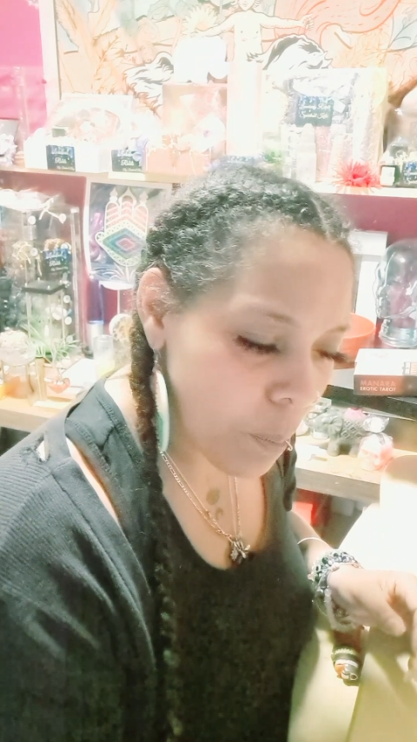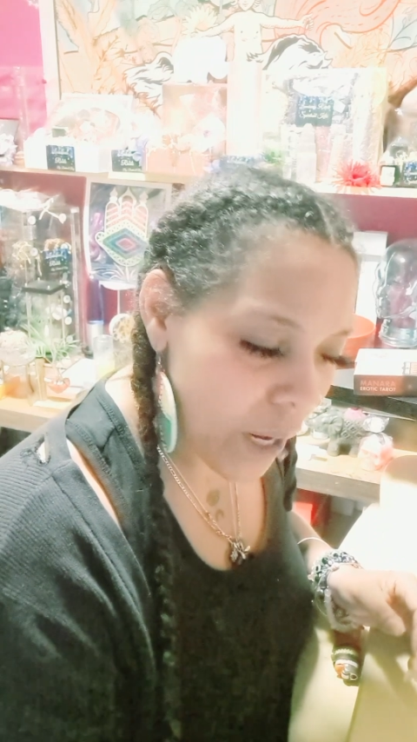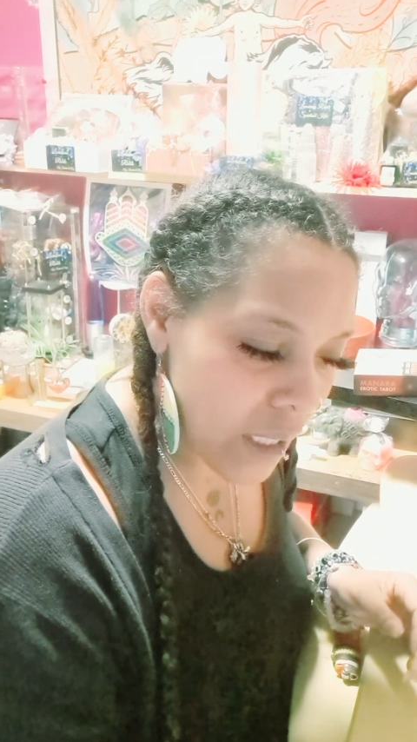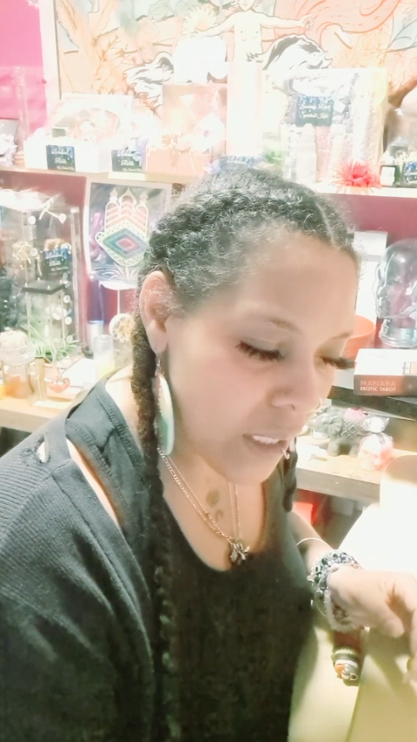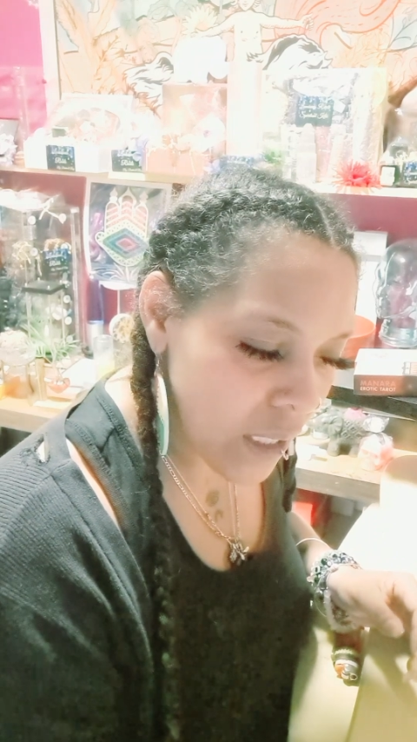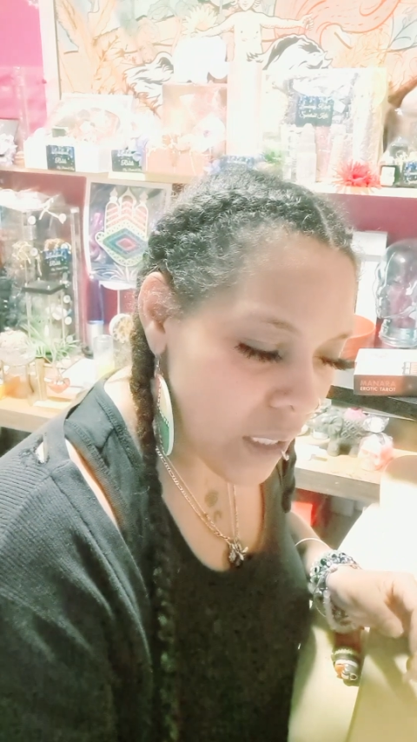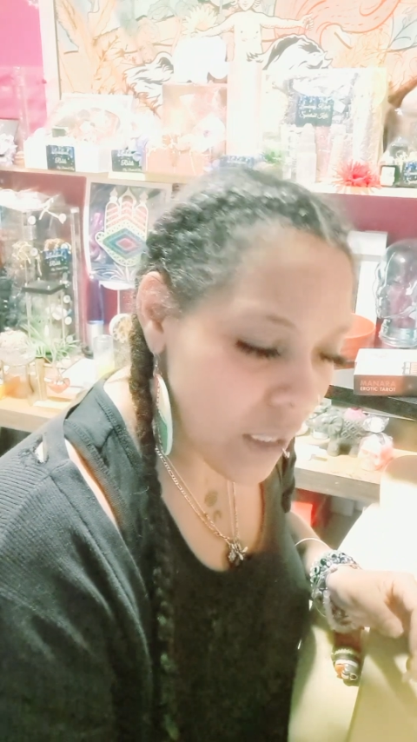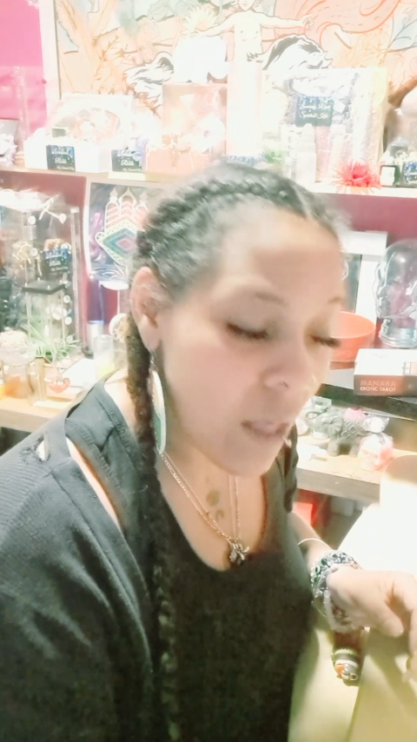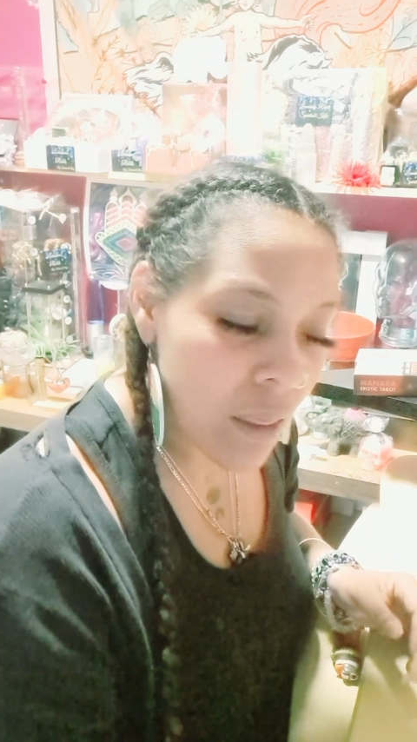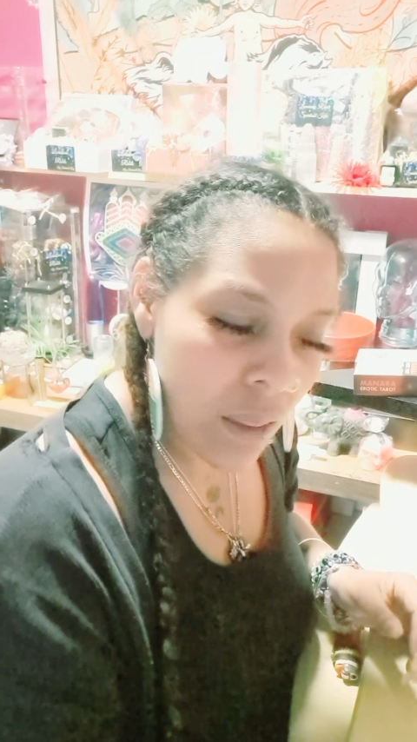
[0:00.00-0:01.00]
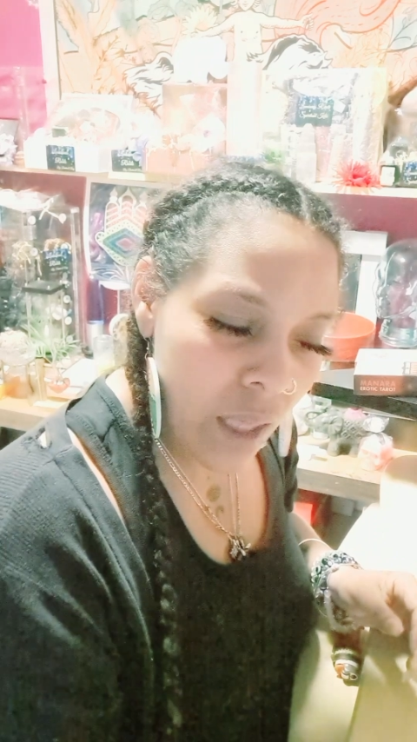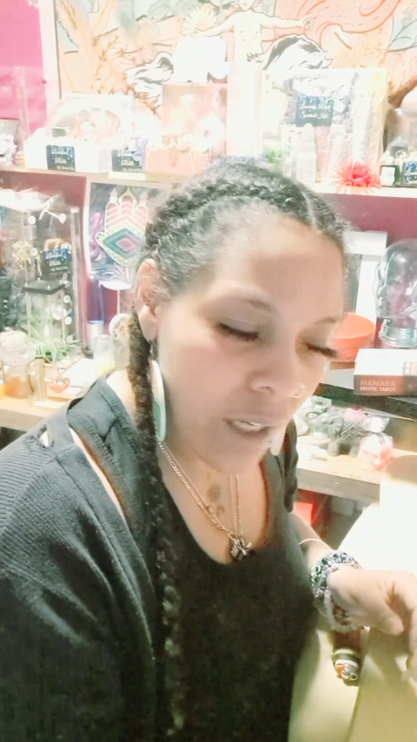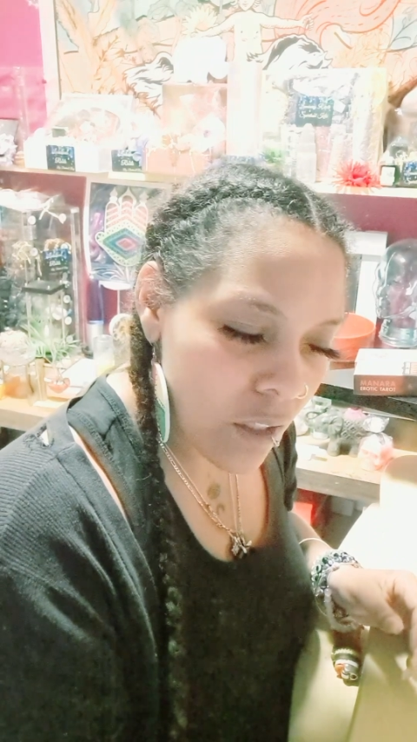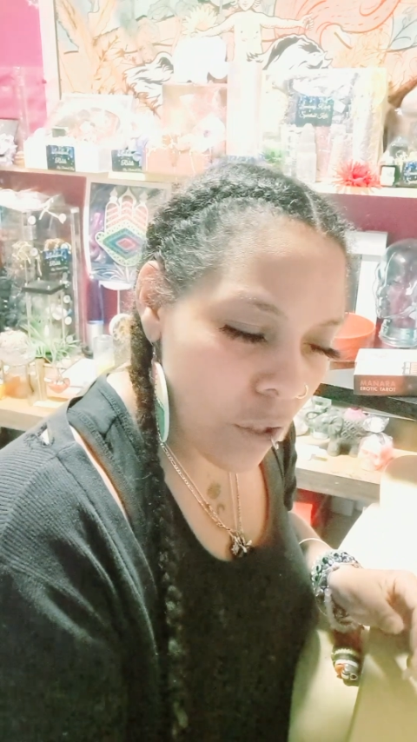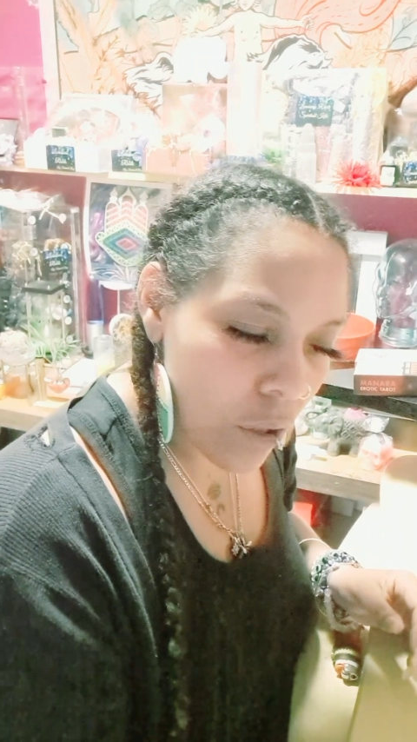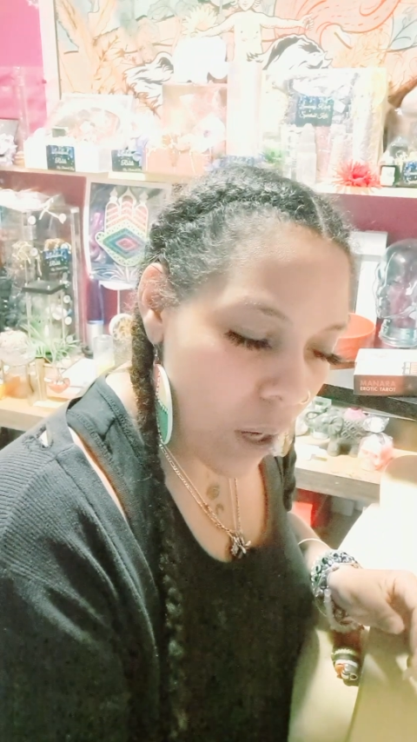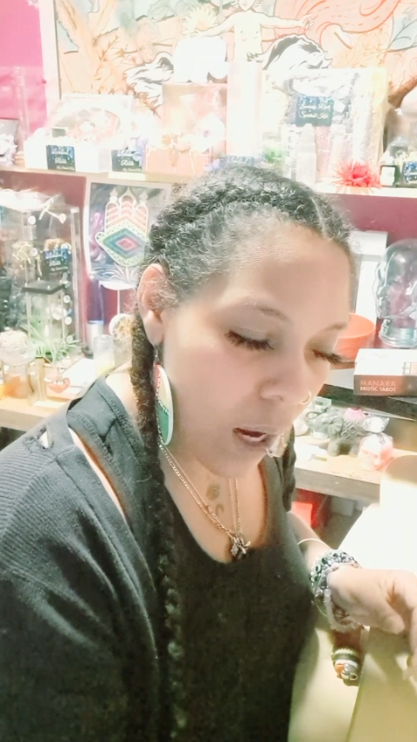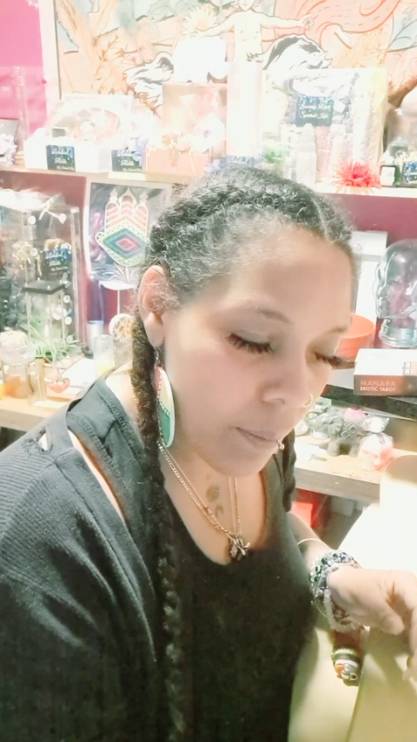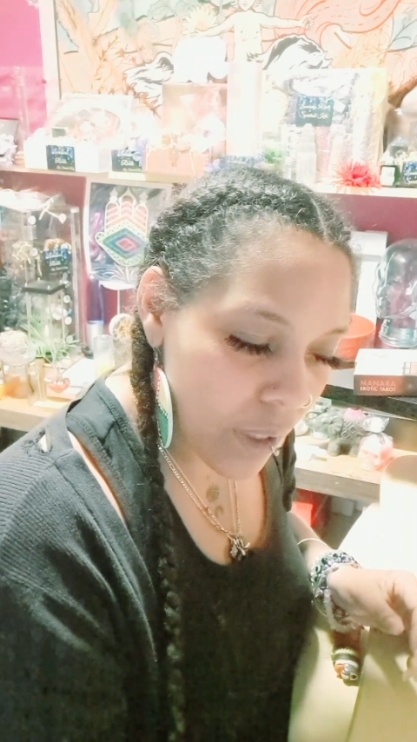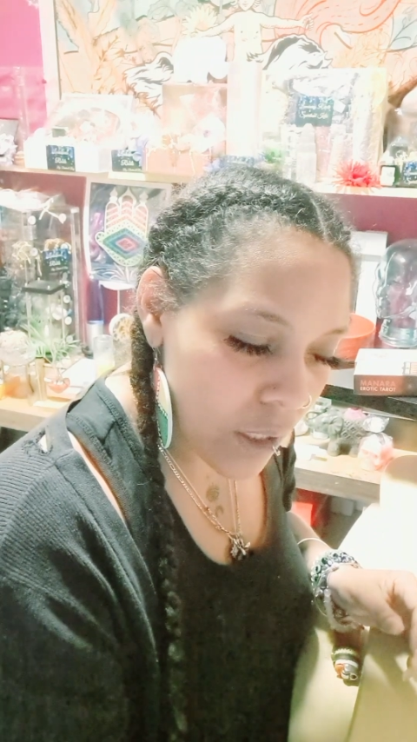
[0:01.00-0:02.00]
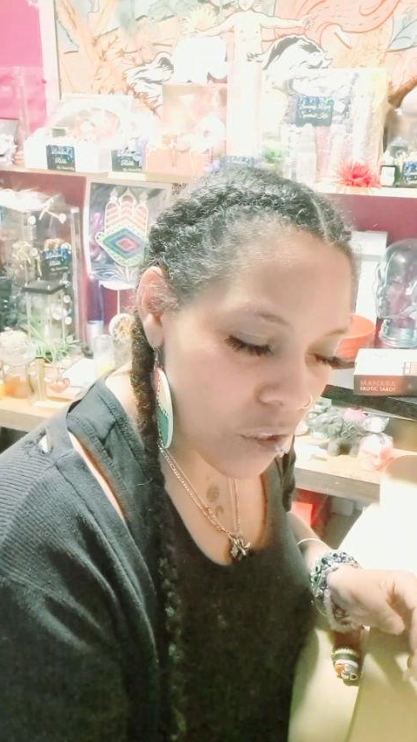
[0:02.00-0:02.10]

Pisces, that's your karmic